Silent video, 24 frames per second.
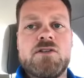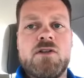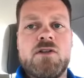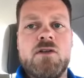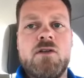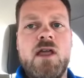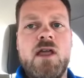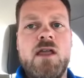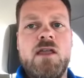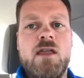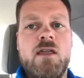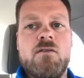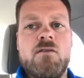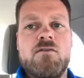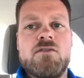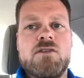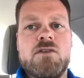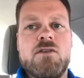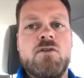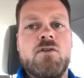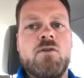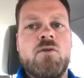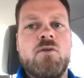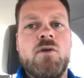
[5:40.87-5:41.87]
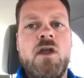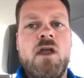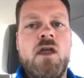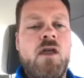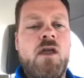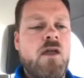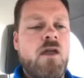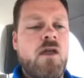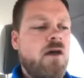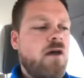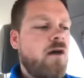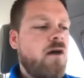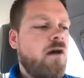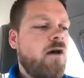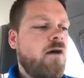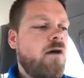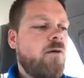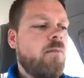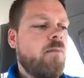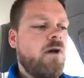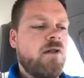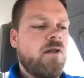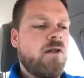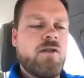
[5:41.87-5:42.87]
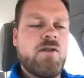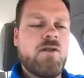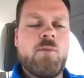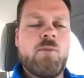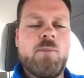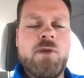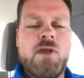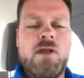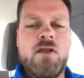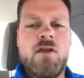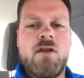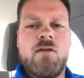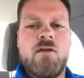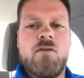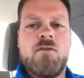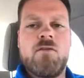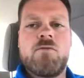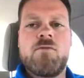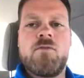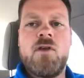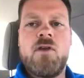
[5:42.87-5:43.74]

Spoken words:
So that gives you a little bit of